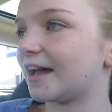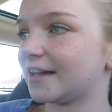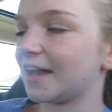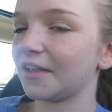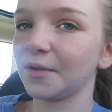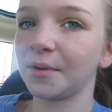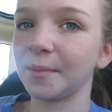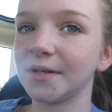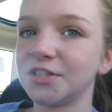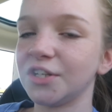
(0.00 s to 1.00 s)
Okay, Kayla, what
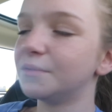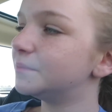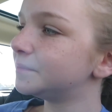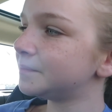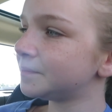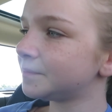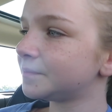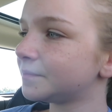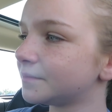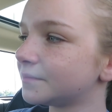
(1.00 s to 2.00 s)
about you?
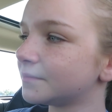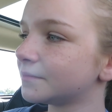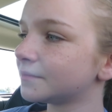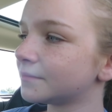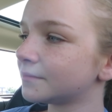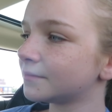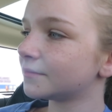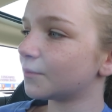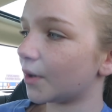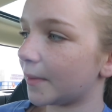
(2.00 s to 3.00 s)

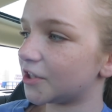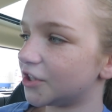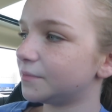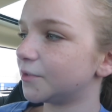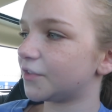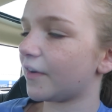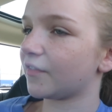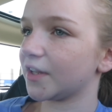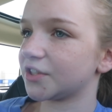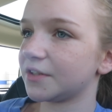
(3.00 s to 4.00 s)
What about you? What's your favorite
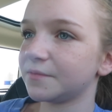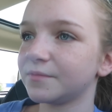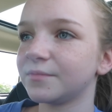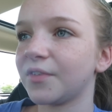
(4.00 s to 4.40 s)
slushie?